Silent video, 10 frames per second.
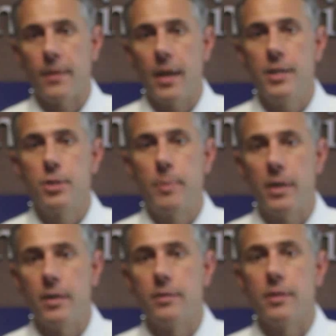
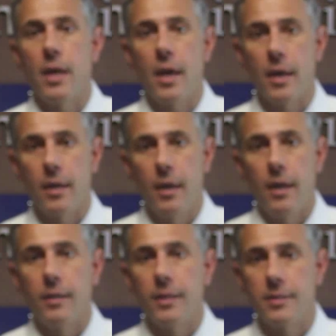HP today
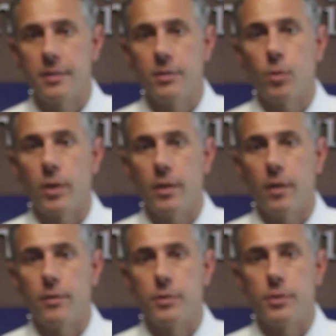at less than
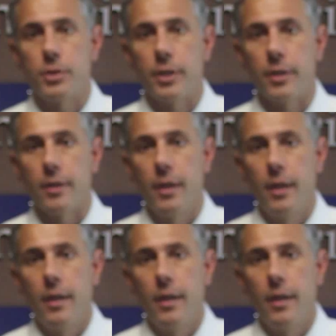$20 a share,